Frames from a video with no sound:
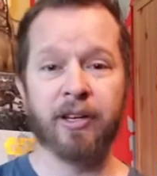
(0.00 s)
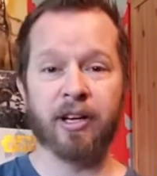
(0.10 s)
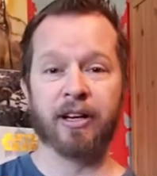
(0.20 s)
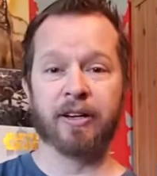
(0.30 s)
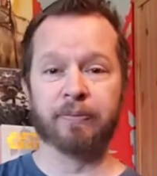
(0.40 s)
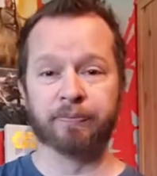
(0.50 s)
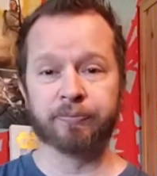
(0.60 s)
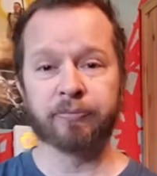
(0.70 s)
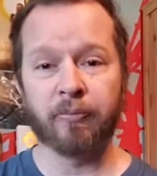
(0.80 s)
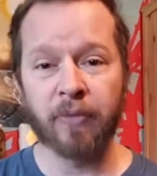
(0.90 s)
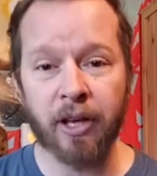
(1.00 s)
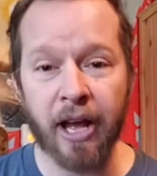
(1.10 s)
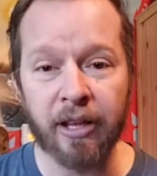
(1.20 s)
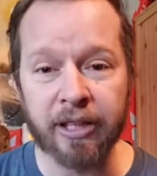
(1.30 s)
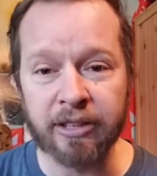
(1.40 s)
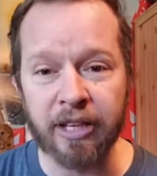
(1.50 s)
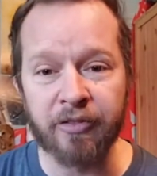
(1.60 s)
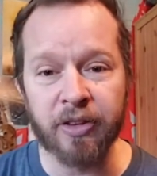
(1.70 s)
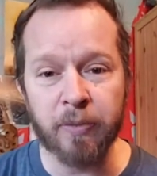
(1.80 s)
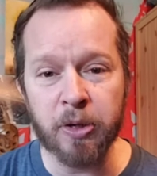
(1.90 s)
Um, Alex said,
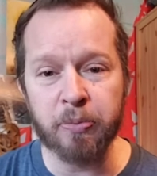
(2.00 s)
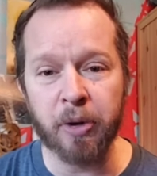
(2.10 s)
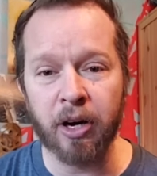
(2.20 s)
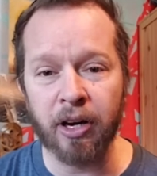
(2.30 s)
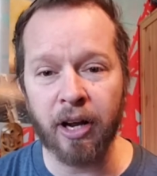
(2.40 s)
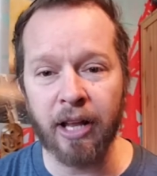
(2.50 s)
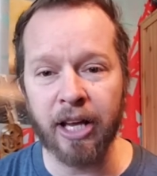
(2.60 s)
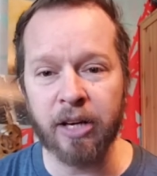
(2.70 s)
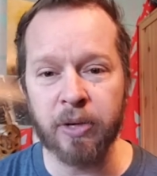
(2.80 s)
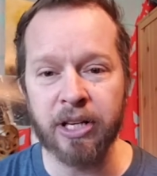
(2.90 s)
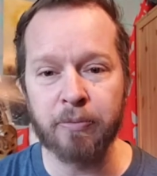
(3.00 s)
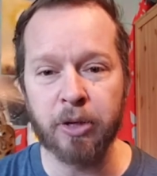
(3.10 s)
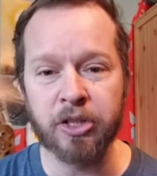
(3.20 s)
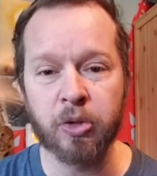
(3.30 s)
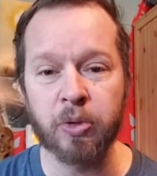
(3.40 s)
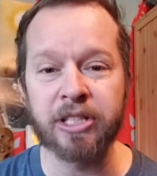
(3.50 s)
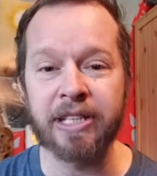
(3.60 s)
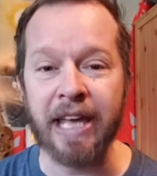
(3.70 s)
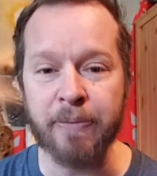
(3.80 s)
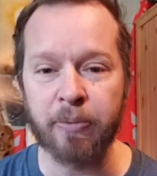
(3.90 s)
for the most part, I like reading books to
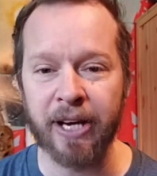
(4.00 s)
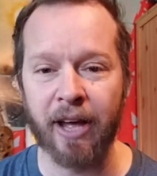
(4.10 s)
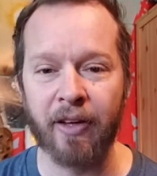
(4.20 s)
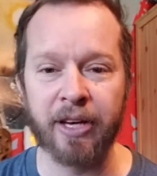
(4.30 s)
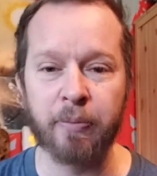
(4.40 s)
escape reality,